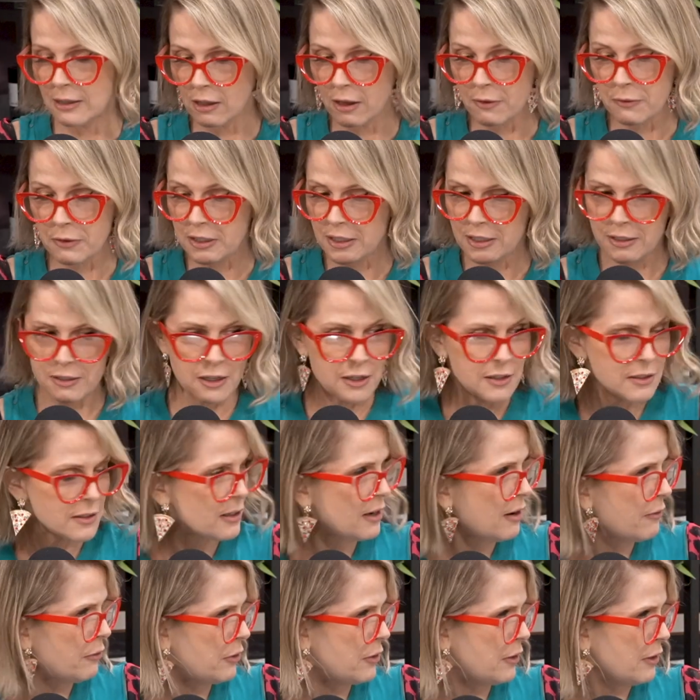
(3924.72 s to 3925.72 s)
love that he does
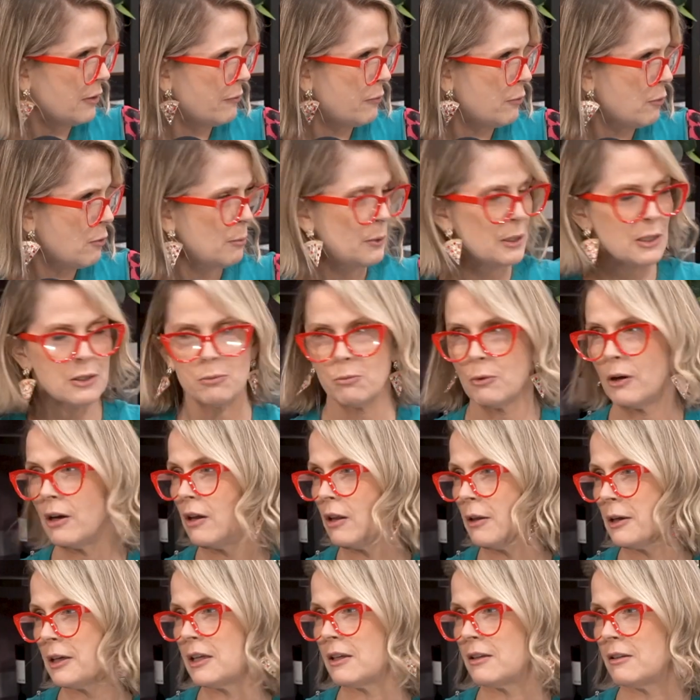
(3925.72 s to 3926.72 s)
everything for me as
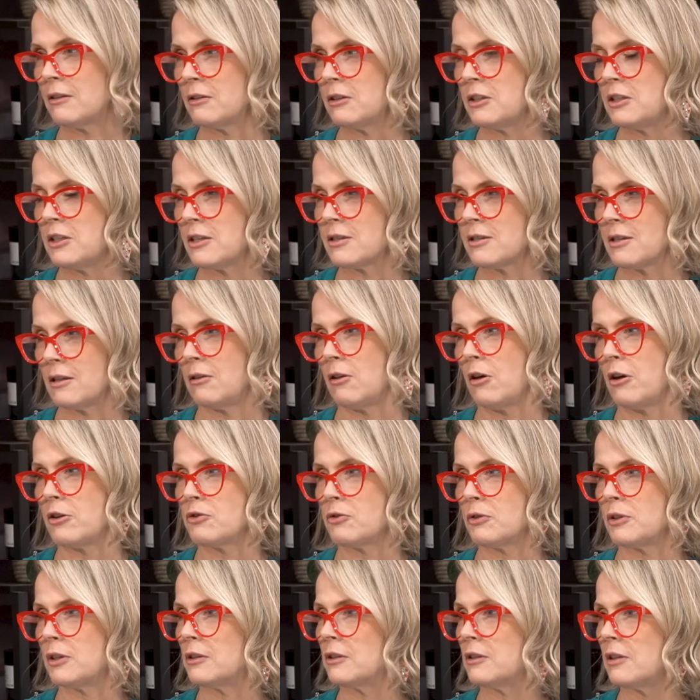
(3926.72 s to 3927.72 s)
well. Like, he does the
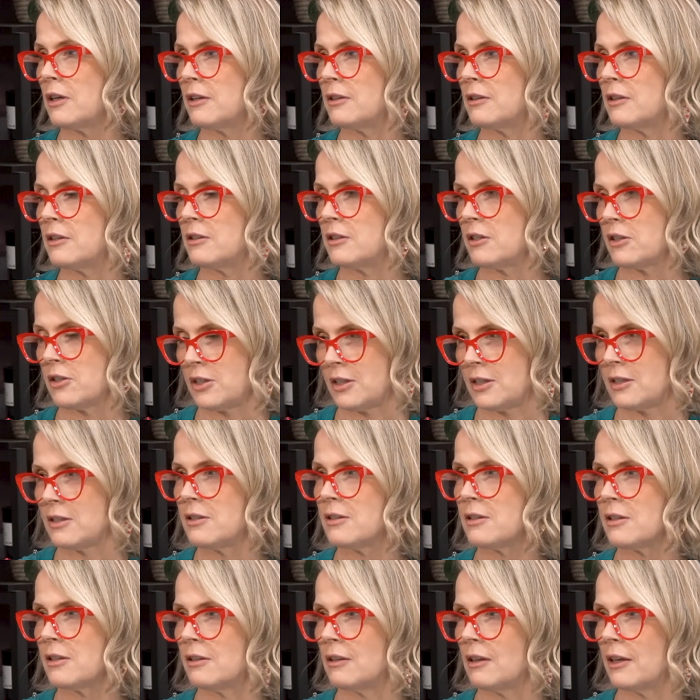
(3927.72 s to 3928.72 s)
laundry and the
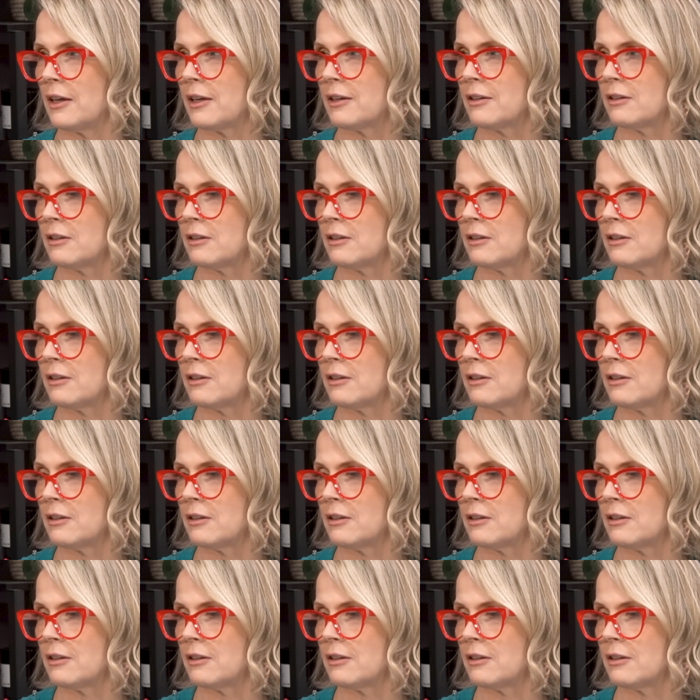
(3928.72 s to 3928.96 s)
dishes and like,